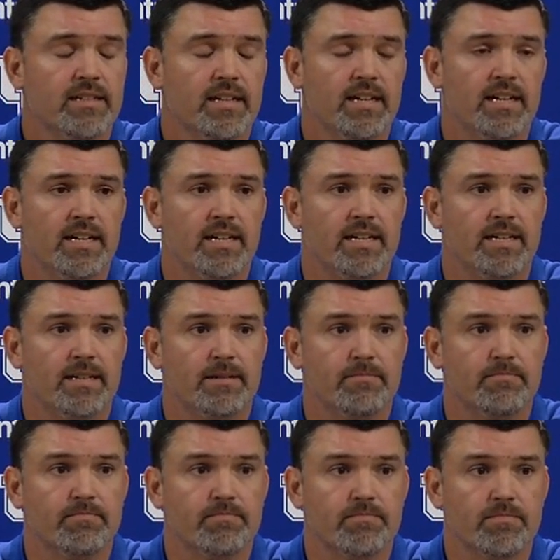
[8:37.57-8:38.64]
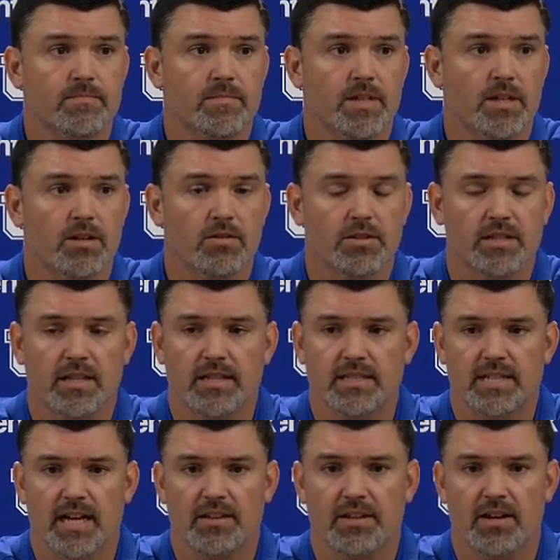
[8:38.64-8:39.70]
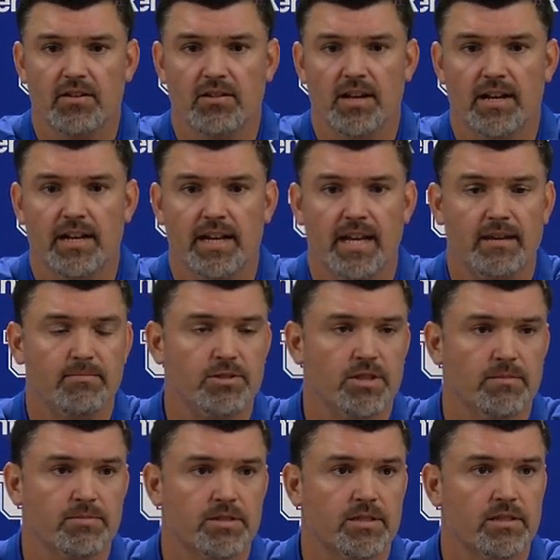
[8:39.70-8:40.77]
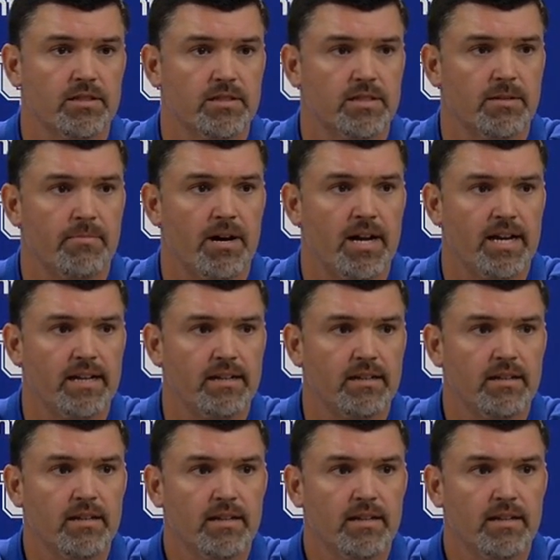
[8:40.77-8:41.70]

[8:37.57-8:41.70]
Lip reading: You know, the South Carolina game jumps to mind.